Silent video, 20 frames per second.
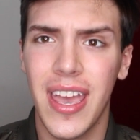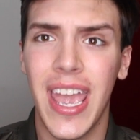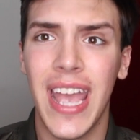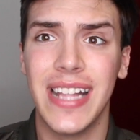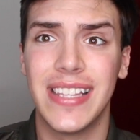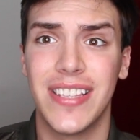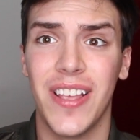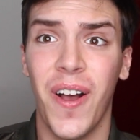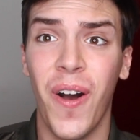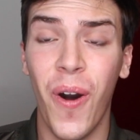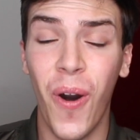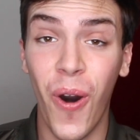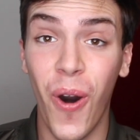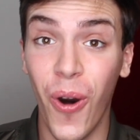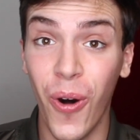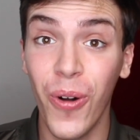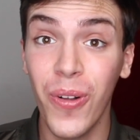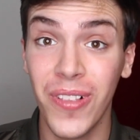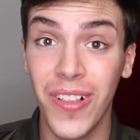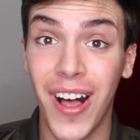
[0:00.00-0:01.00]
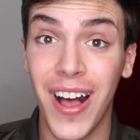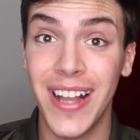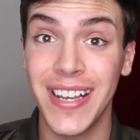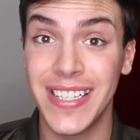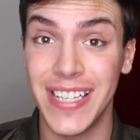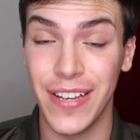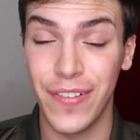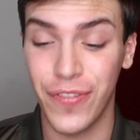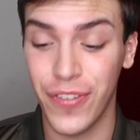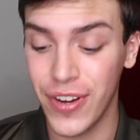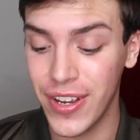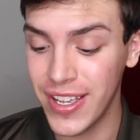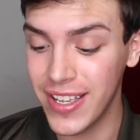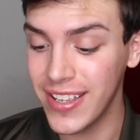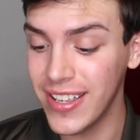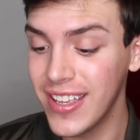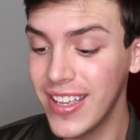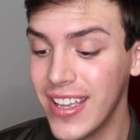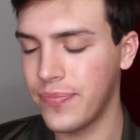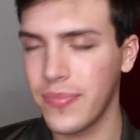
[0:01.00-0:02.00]
it's a whole lot
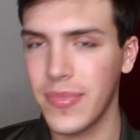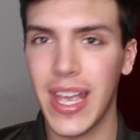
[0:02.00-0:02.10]
different.